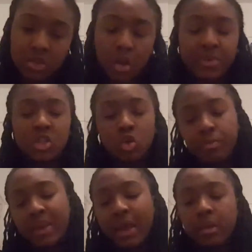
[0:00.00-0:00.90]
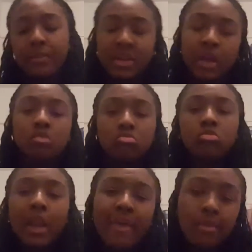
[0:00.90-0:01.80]
pick us up, and she called my nan and my dad
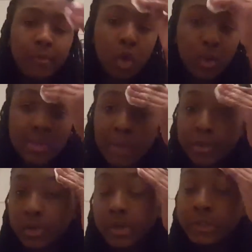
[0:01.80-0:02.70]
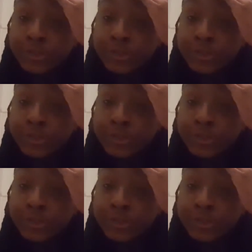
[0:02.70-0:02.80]
to let them know what's happened.